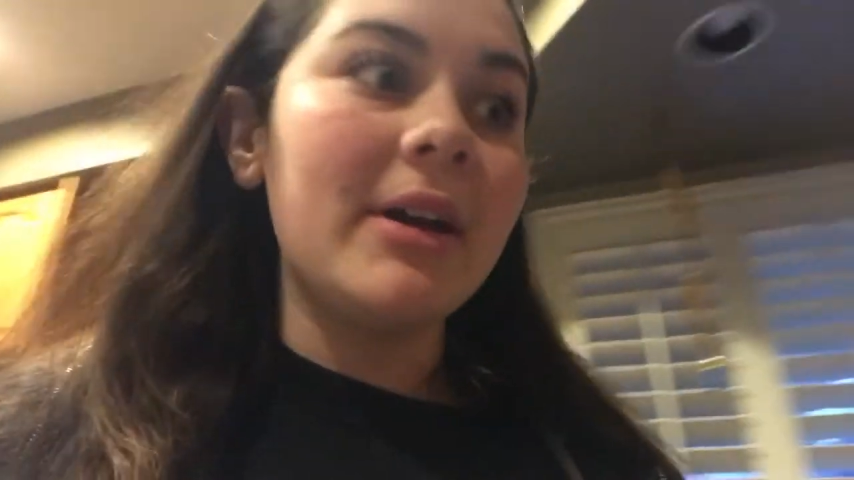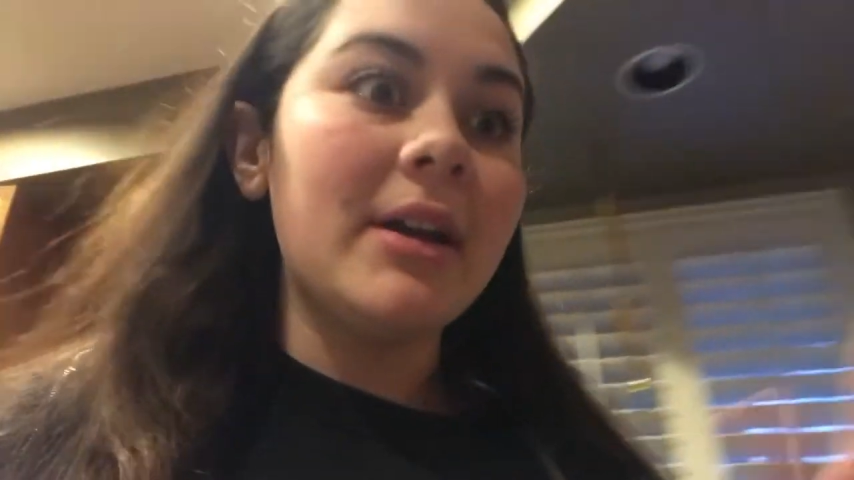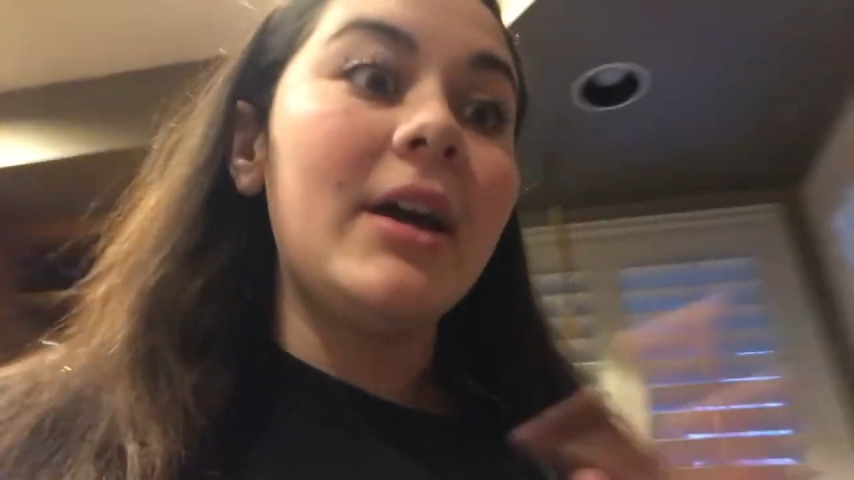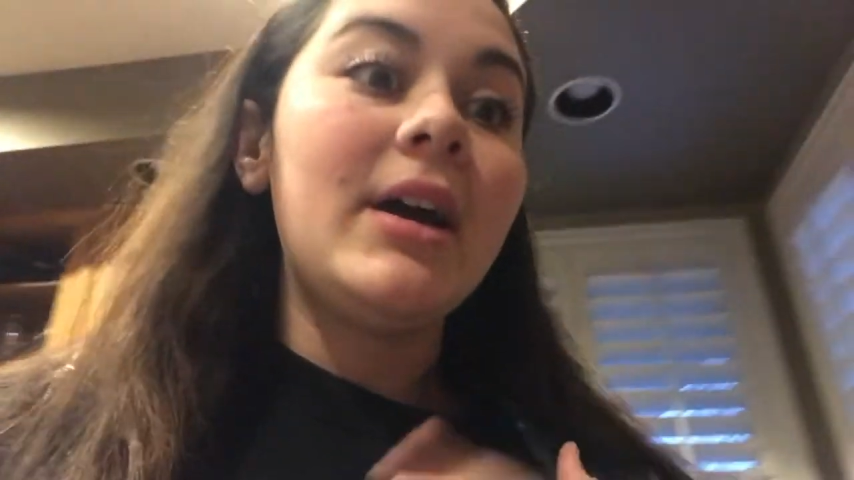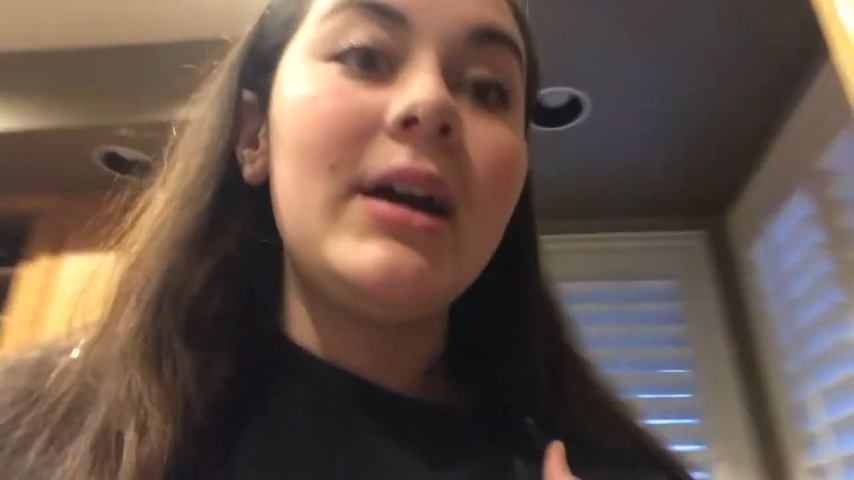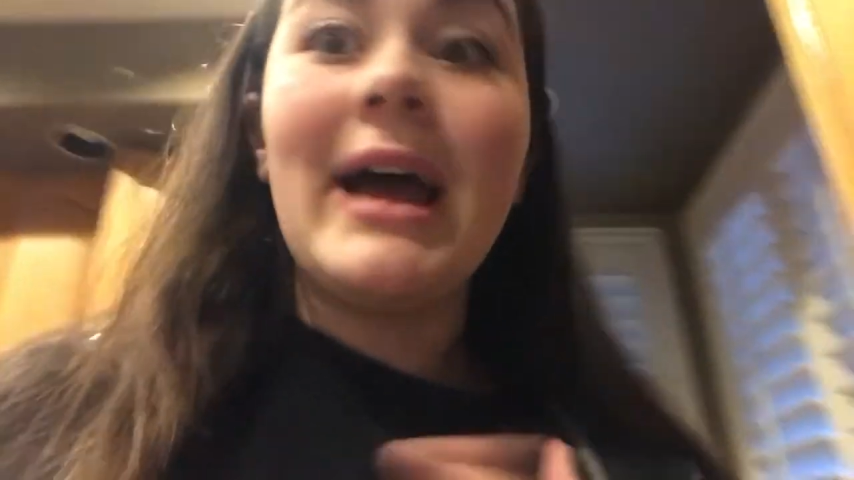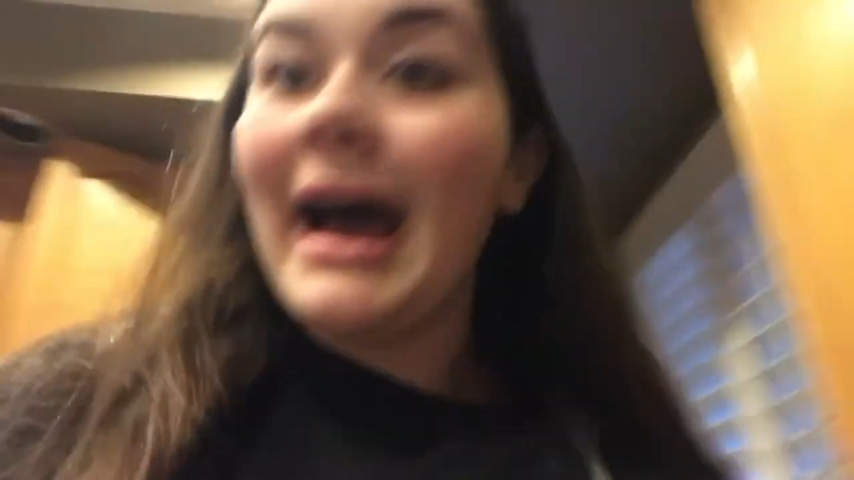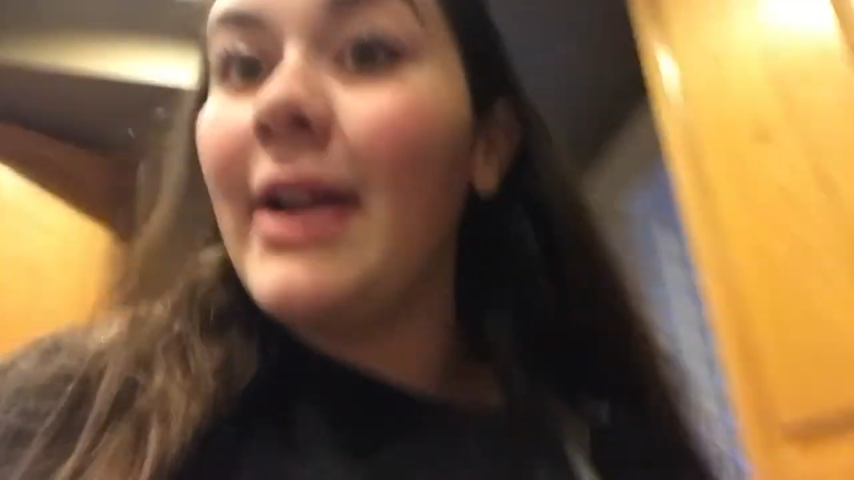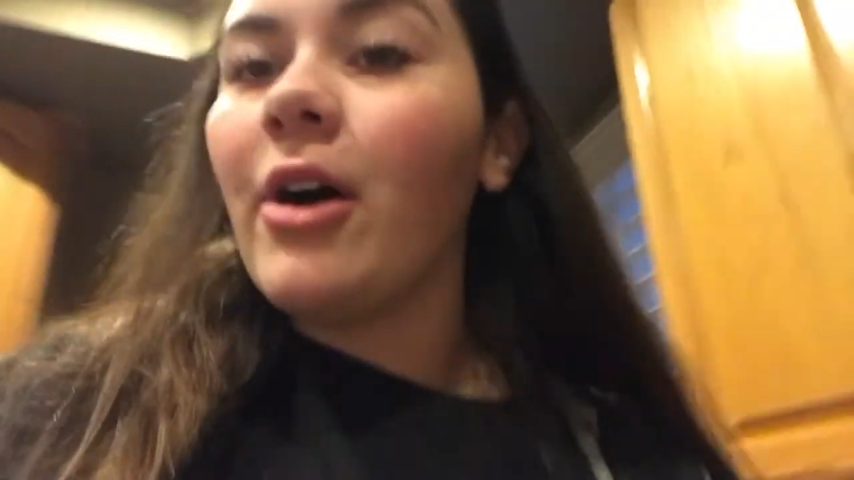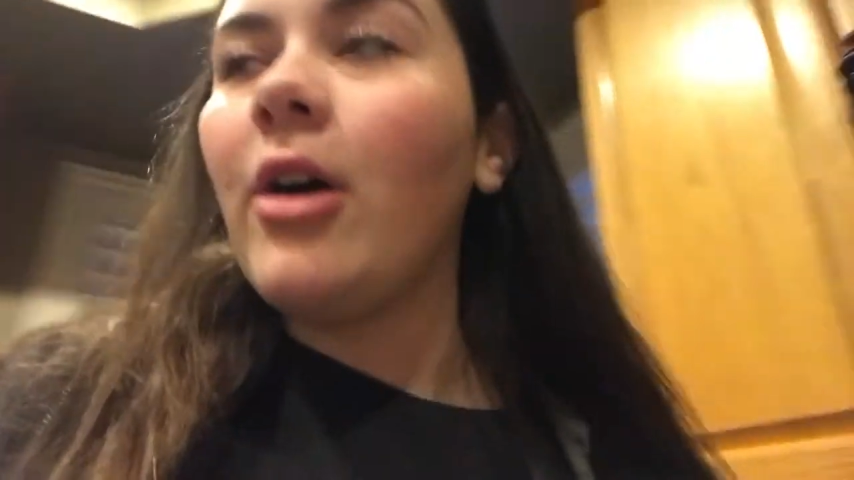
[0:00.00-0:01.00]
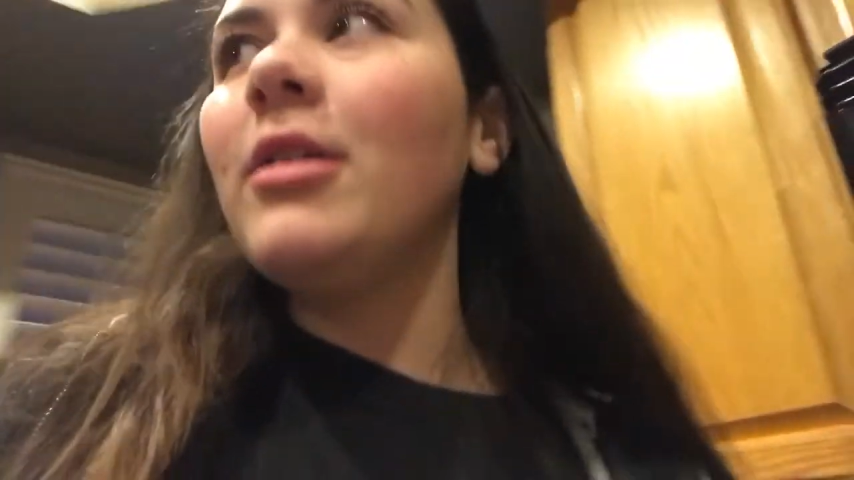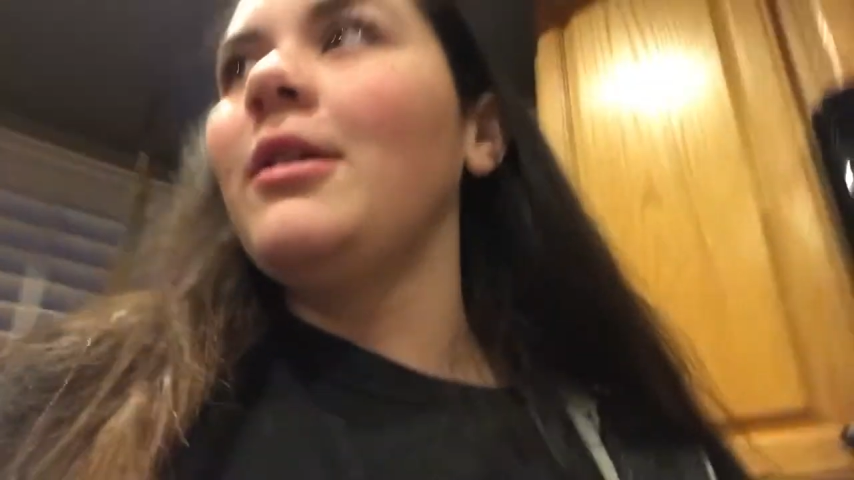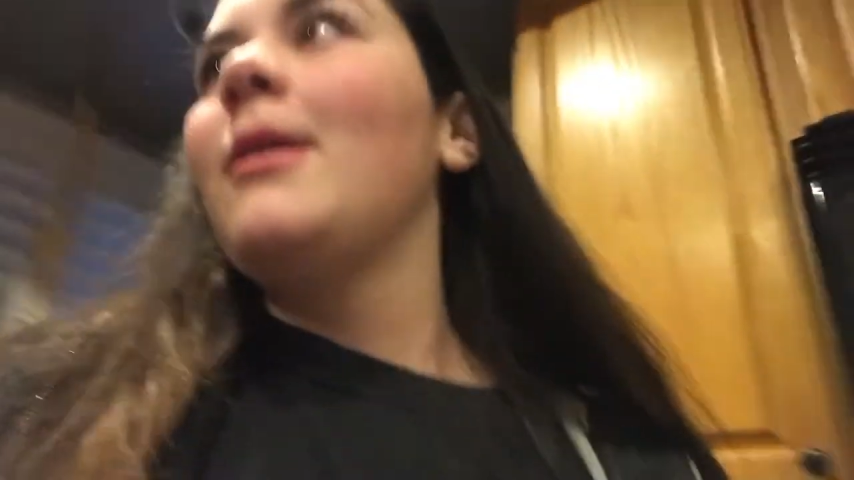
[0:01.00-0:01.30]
it at all.